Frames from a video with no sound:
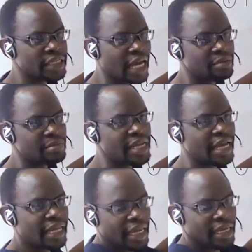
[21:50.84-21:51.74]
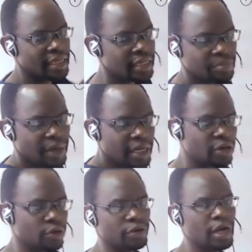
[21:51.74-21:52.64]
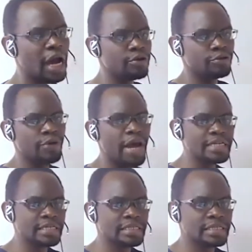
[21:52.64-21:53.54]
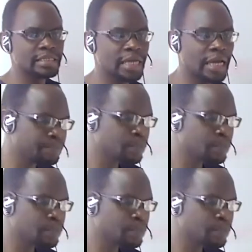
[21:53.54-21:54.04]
can be a K, depending on how you write it. Yeah.